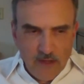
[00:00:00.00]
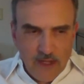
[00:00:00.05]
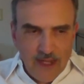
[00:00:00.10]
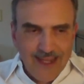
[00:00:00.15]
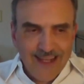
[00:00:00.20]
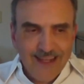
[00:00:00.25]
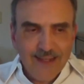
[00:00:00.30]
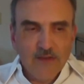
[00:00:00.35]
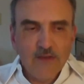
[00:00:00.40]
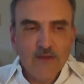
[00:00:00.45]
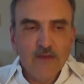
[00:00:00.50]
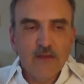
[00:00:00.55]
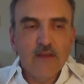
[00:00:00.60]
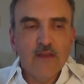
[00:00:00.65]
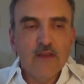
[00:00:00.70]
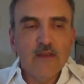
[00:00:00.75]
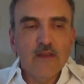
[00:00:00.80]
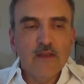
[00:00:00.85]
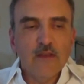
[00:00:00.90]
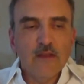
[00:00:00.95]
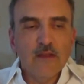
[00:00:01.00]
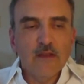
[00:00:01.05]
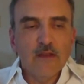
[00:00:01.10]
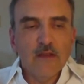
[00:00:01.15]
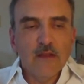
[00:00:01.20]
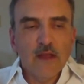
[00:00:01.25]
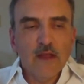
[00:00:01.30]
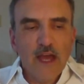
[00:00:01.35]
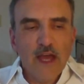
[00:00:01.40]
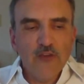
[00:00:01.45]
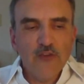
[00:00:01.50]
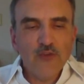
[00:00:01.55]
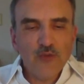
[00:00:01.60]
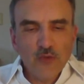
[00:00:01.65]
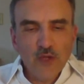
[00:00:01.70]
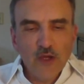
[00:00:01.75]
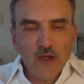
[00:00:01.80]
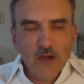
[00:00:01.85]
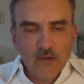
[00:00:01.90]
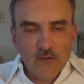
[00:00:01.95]
And as
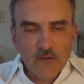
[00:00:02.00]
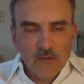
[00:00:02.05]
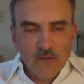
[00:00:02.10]
you know,